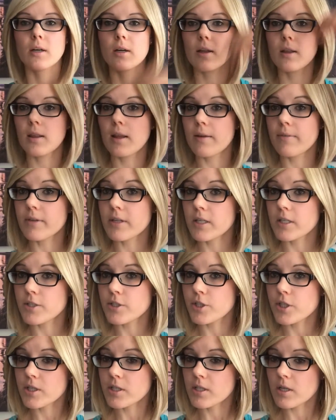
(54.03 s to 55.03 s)
11
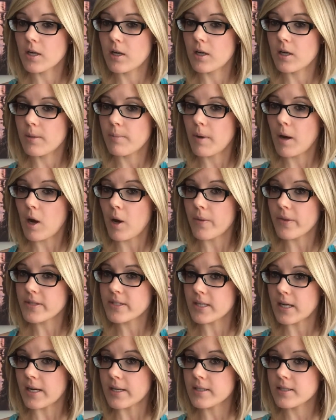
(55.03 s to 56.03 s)
inches on the
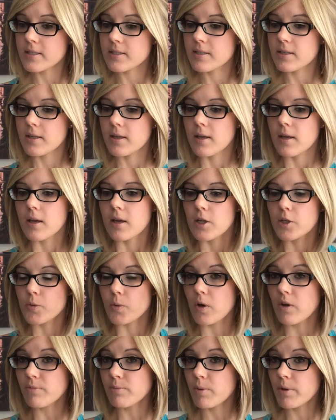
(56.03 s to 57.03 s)
sides,
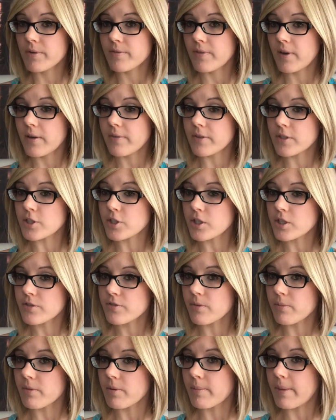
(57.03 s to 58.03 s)
12.5 inches
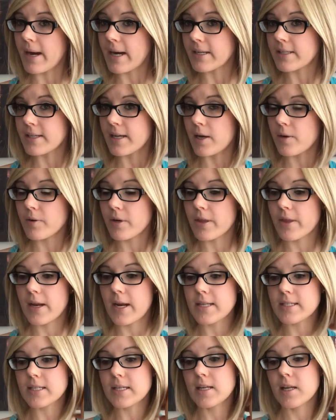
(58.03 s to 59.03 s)
from the back down, and then
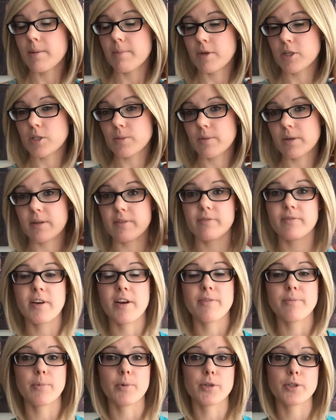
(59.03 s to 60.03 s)
has a nape measurement of
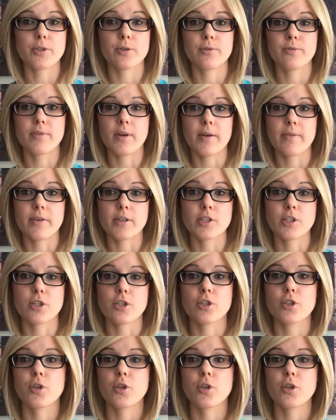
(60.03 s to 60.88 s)
5.25 inches.